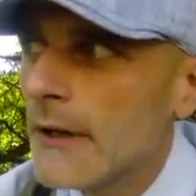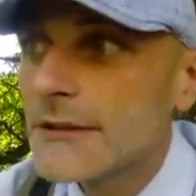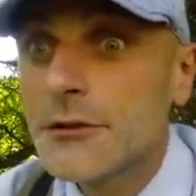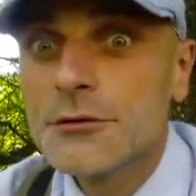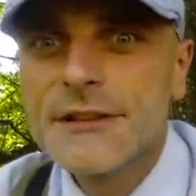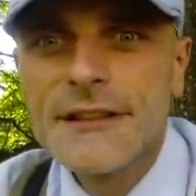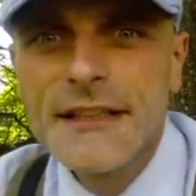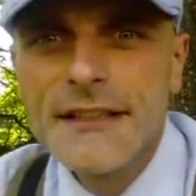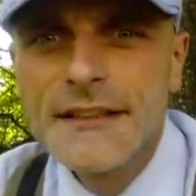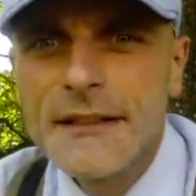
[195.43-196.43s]
What you
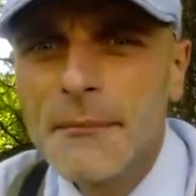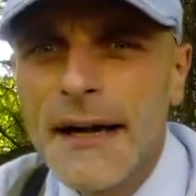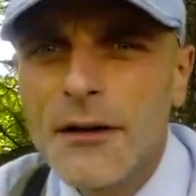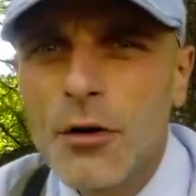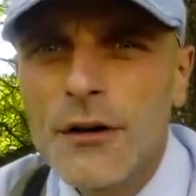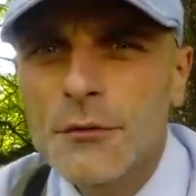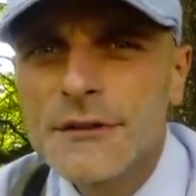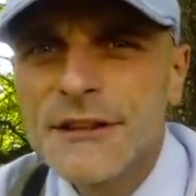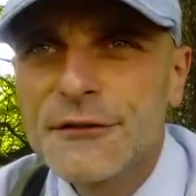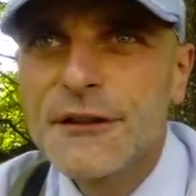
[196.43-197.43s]
thinking my colleague
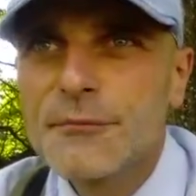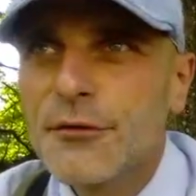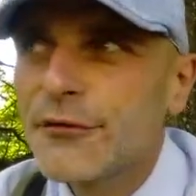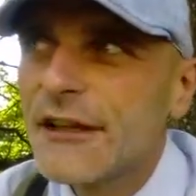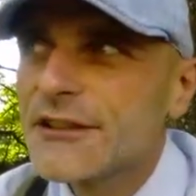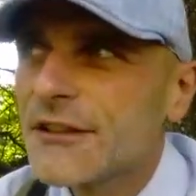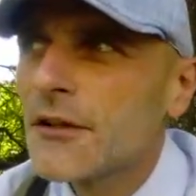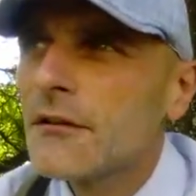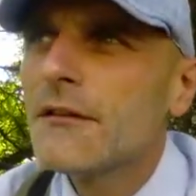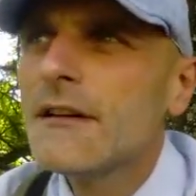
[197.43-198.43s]
with different
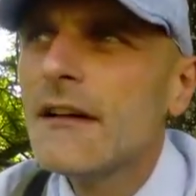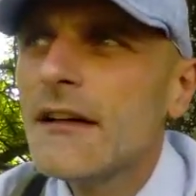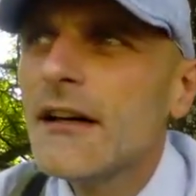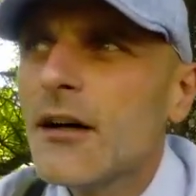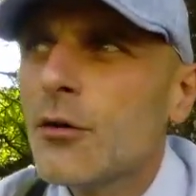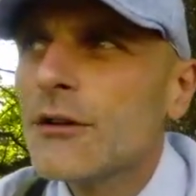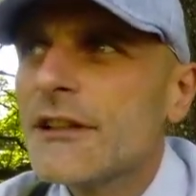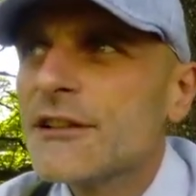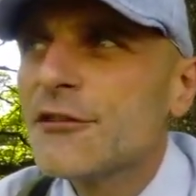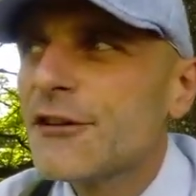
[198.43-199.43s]
professional
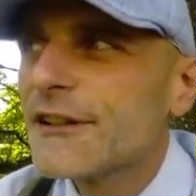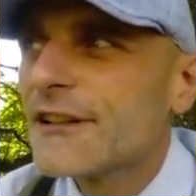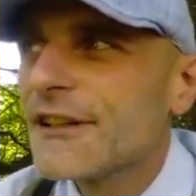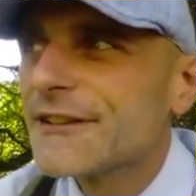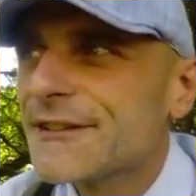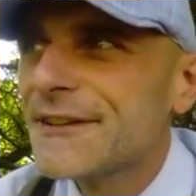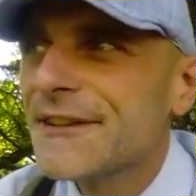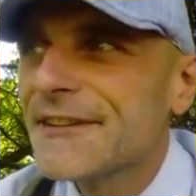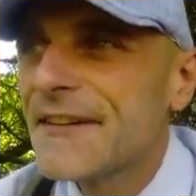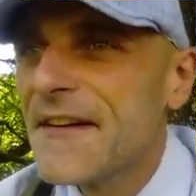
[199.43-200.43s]
with a different
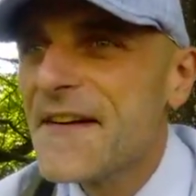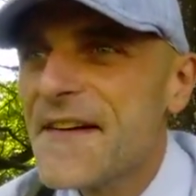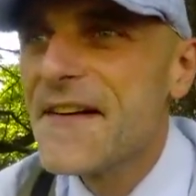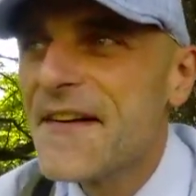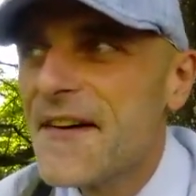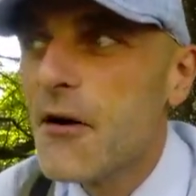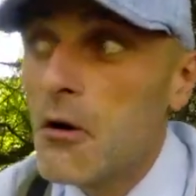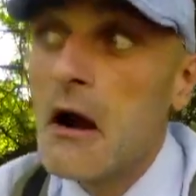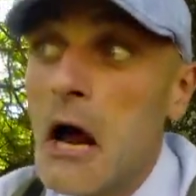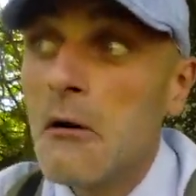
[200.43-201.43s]
country
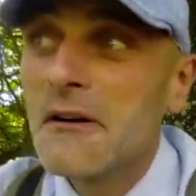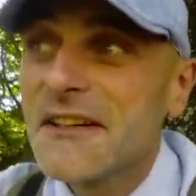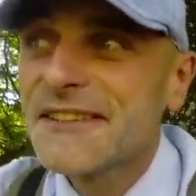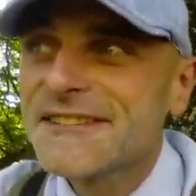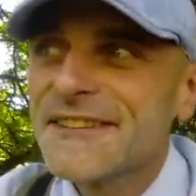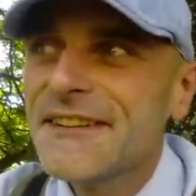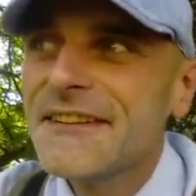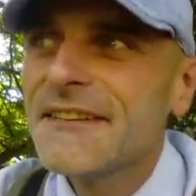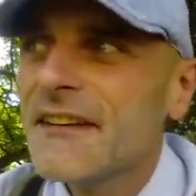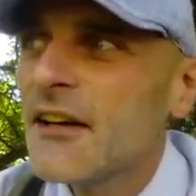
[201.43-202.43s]
or our
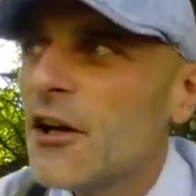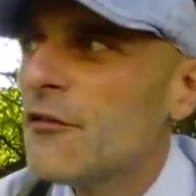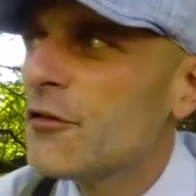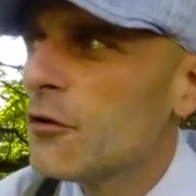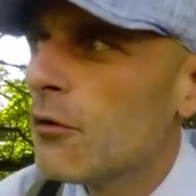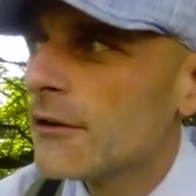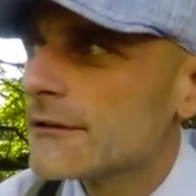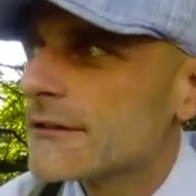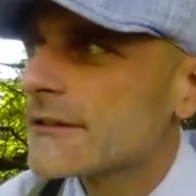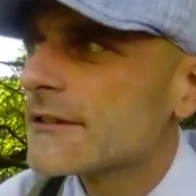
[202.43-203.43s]
country if you
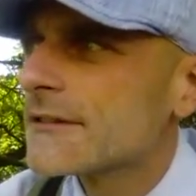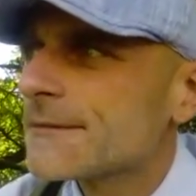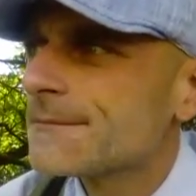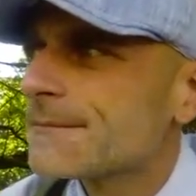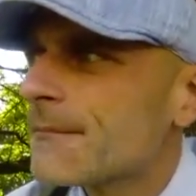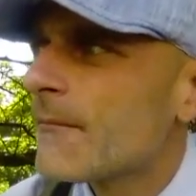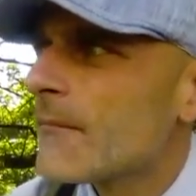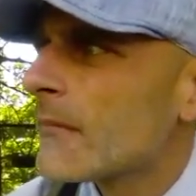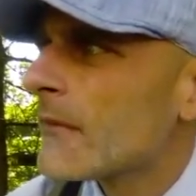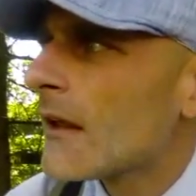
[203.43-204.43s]
want
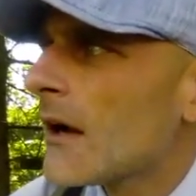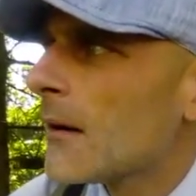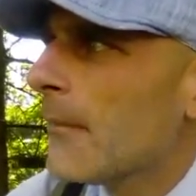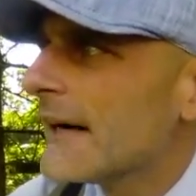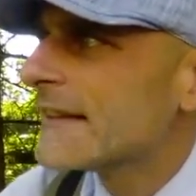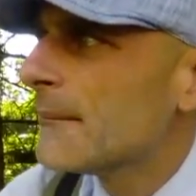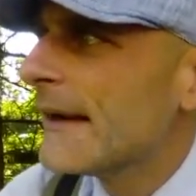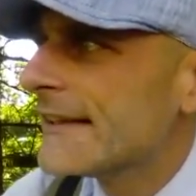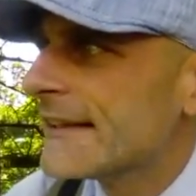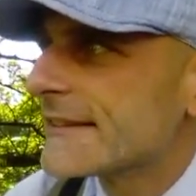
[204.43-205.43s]
by the
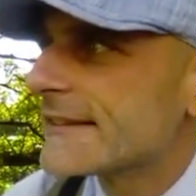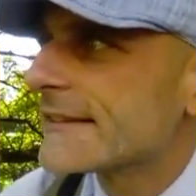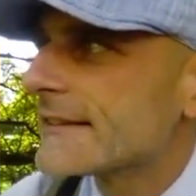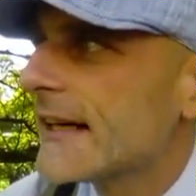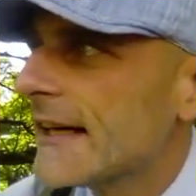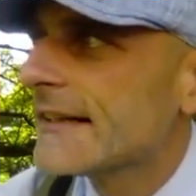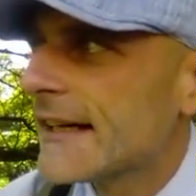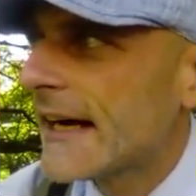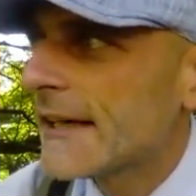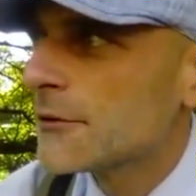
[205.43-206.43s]
medias and
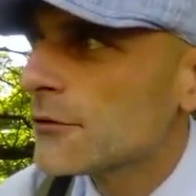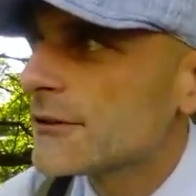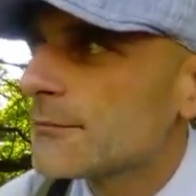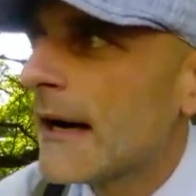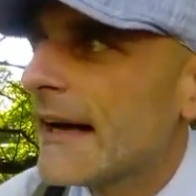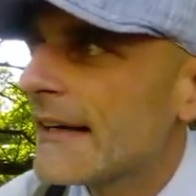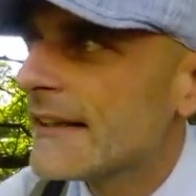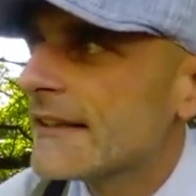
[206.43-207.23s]
the radius, my